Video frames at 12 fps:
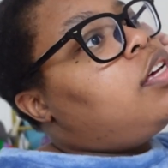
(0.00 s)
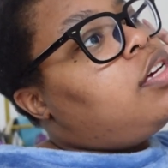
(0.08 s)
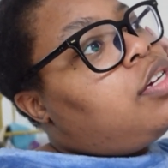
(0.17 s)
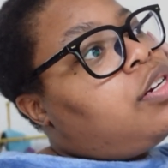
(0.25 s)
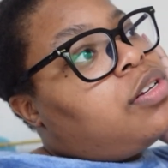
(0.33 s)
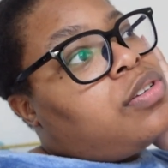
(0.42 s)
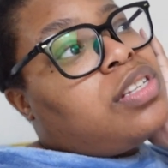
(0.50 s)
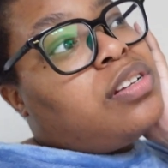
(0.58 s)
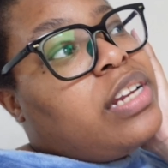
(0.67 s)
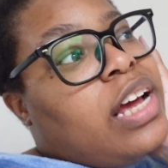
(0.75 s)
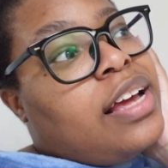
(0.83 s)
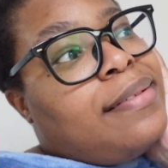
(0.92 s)
you know,
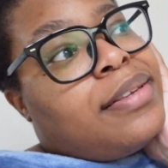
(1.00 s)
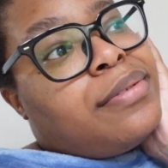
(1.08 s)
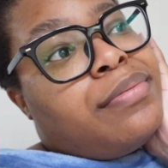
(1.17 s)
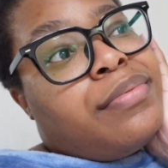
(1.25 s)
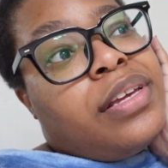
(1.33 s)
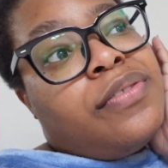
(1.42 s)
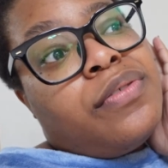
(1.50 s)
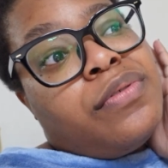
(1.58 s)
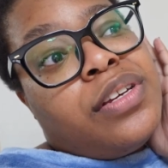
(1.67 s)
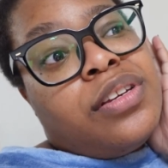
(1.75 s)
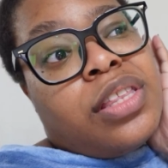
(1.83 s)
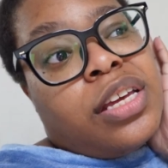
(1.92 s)
sometimes even
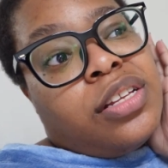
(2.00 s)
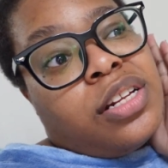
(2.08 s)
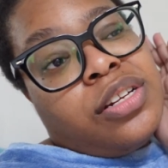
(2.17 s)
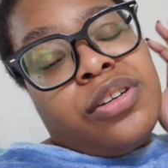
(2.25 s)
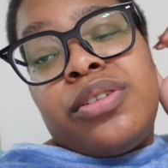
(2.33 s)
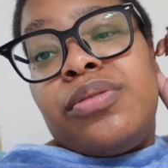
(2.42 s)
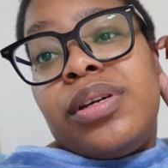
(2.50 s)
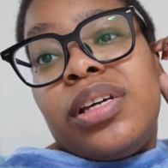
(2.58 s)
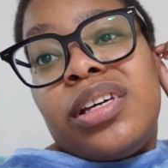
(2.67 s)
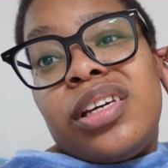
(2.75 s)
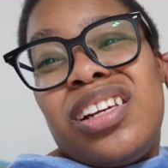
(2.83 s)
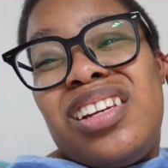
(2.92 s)
when you think that you're doing
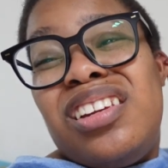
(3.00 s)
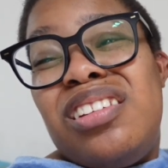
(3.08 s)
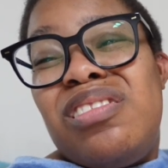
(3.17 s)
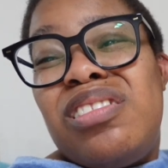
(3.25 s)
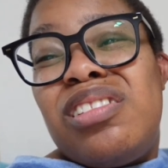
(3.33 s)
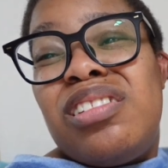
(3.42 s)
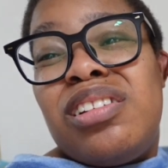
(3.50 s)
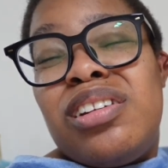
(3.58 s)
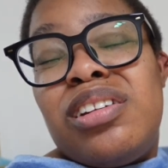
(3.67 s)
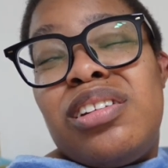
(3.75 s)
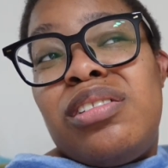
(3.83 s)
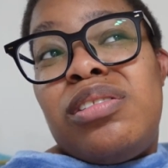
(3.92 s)
good, you,
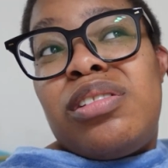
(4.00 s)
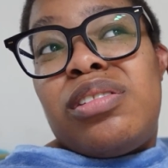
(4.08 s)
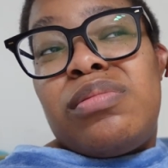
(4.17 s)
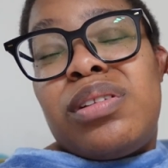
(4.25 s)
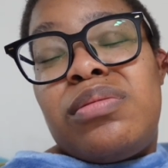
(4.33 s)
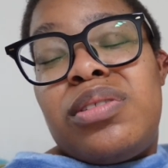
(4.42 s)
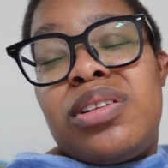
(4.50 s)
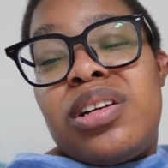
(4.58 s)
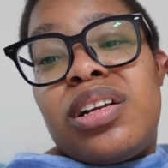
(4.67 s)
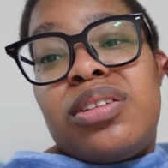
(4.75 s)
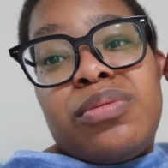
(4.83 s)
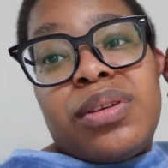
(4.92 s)
sometimes you're
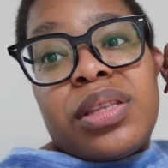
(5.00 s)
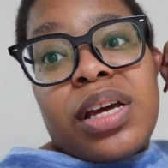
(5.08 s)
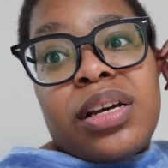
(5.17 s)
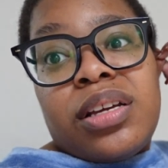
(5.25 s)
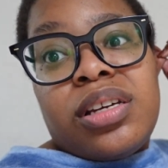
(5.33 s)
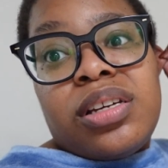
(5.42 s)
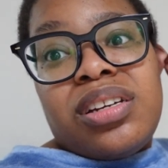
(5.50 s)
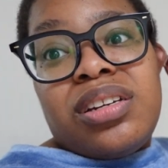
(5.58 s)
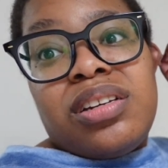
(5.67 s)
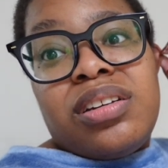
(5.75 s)
not doing that good.